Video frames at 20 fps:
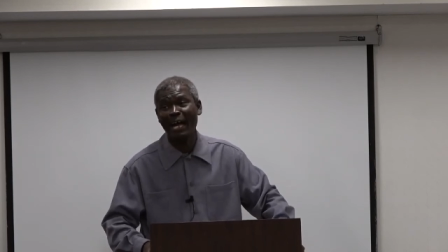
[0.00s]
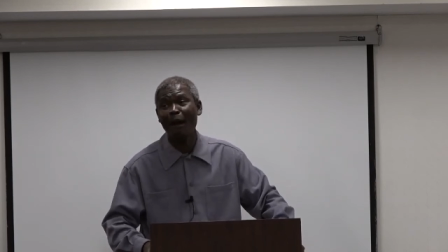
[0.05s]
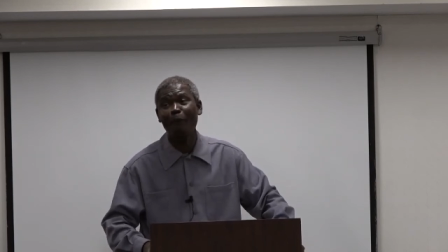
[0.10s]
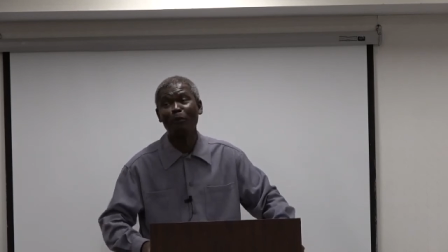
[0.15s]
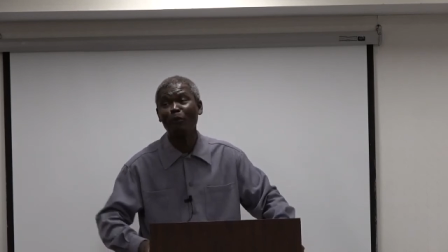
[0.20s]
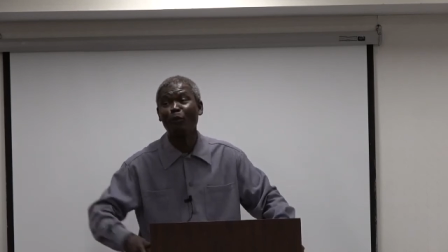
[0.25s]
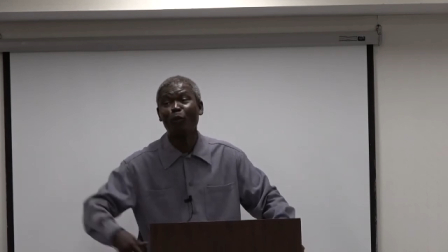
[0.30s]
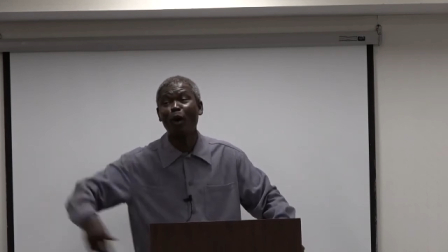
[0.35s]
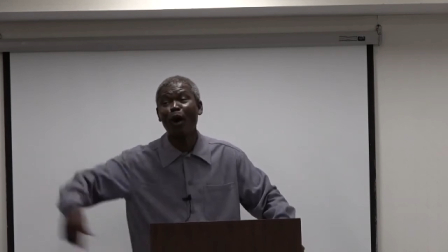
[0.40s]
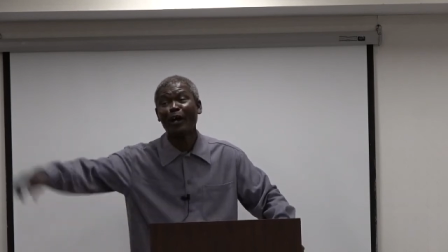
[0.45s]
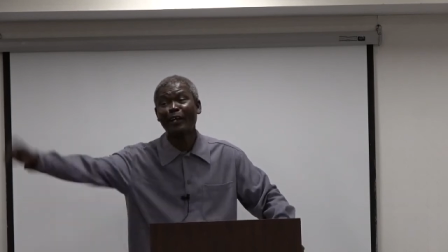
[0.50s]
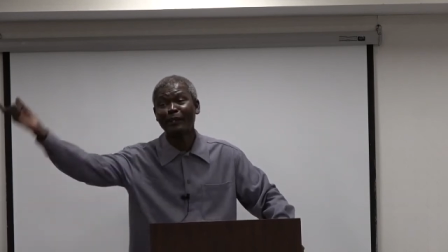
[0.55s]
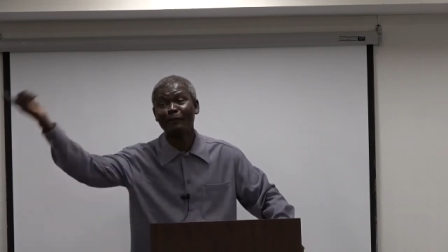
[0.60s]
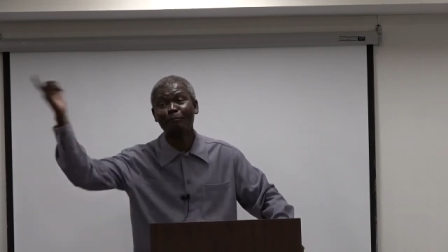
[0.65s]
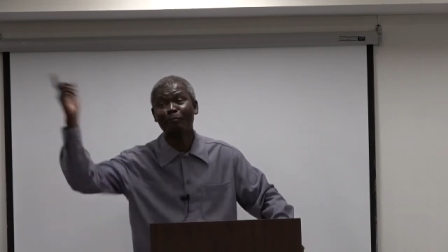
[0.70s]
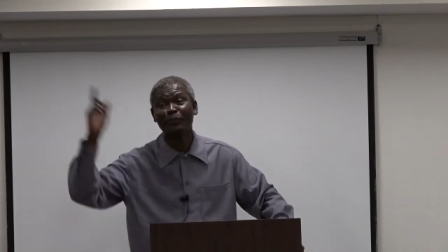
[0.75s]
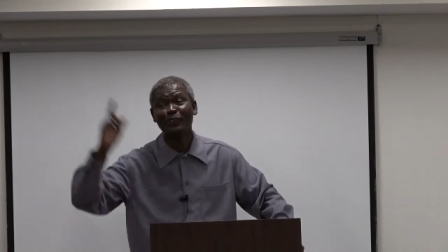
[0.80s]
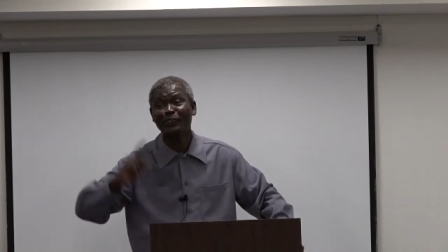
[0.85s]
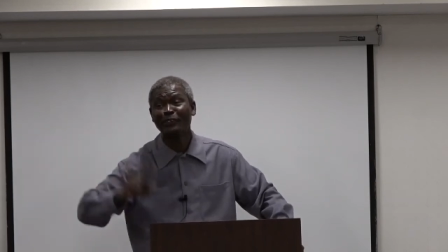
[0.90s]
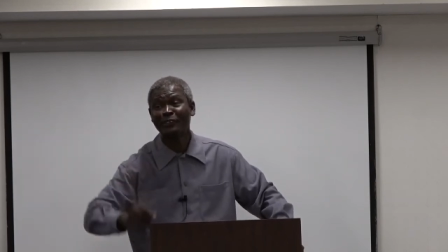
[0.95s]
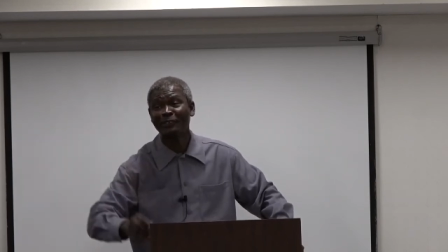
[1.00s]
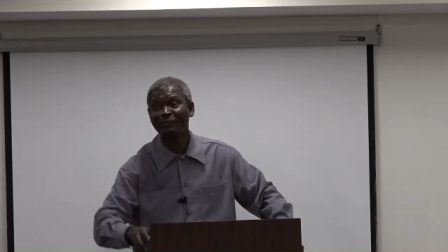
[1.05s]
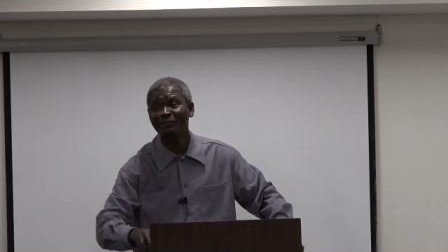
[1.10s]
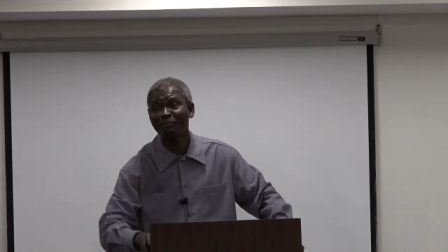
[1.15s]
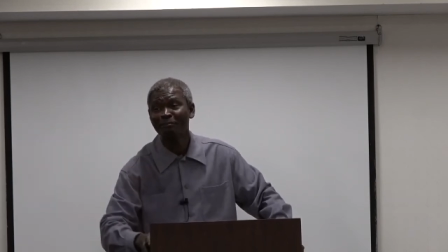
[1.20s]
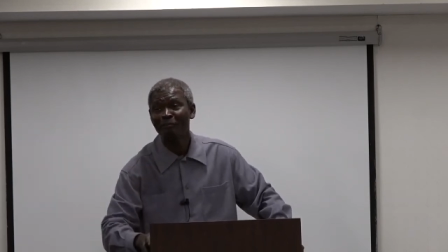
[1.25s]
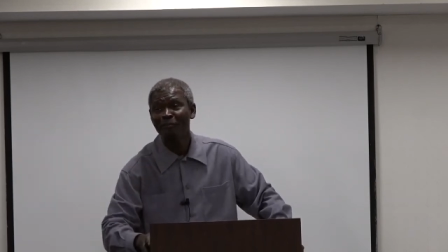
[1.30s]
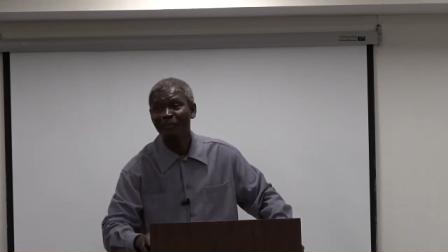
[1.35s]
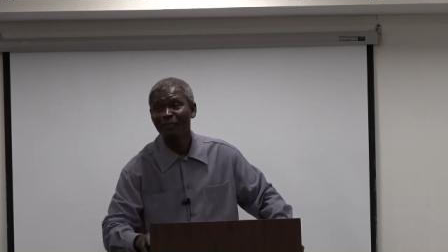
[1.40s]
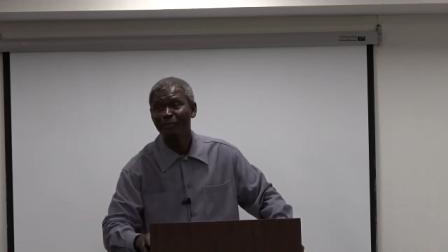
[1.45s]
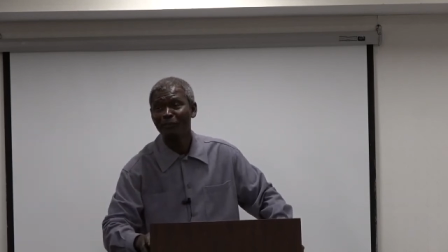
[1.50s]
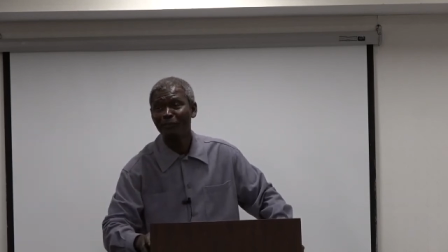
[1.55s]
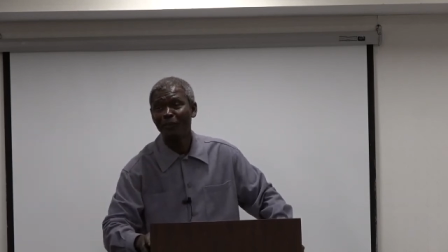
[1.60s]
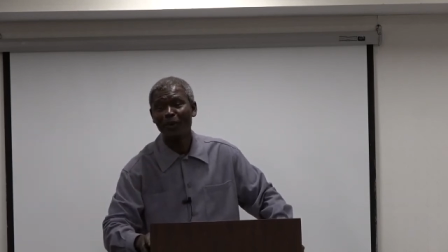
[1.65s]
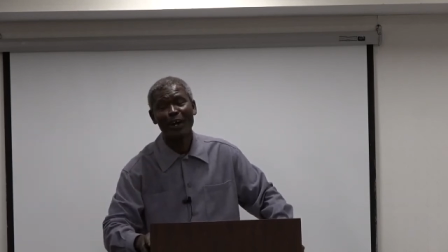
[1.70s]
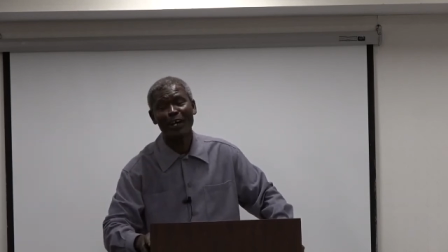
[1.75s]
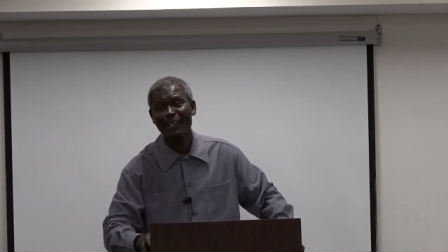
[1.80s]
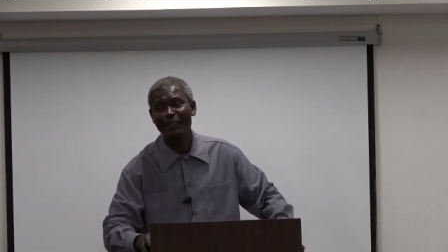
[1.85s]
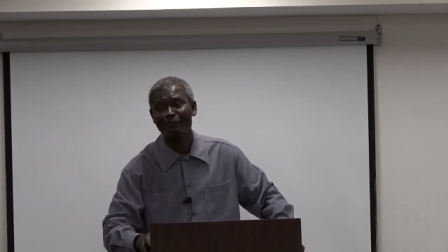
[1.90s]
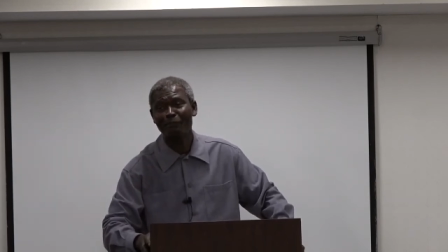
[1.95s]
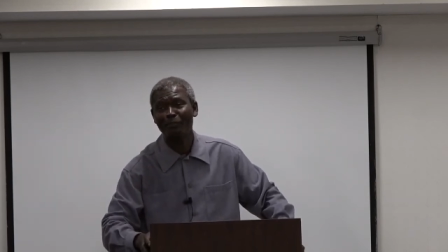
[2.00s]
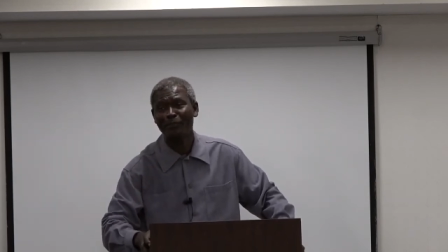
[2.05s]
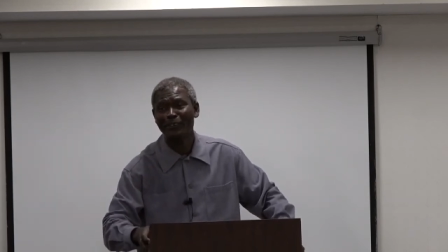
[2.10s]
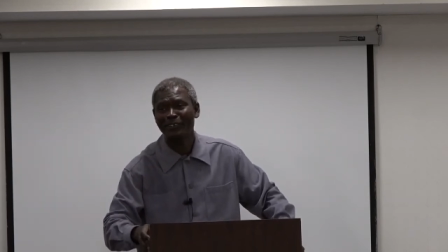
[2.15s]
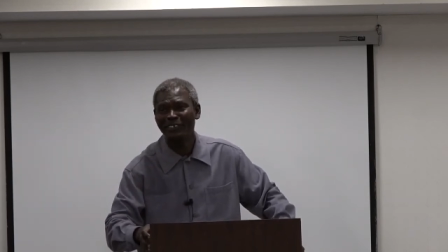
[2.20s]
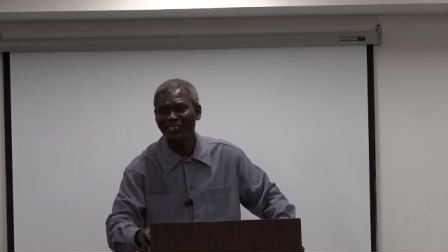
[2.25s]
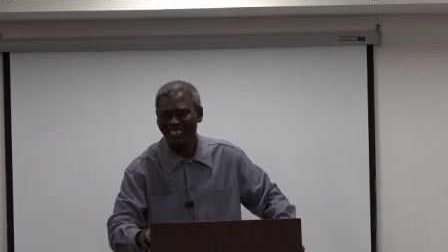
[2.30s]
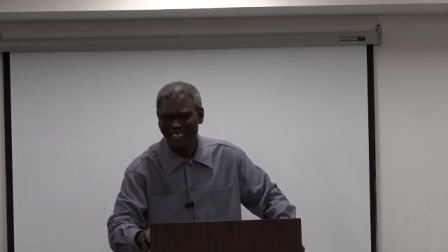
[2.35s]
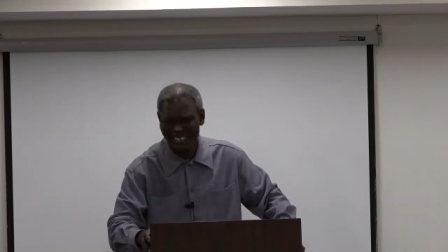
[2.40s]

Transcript: I'll be walking, preaching. Walking, preaching.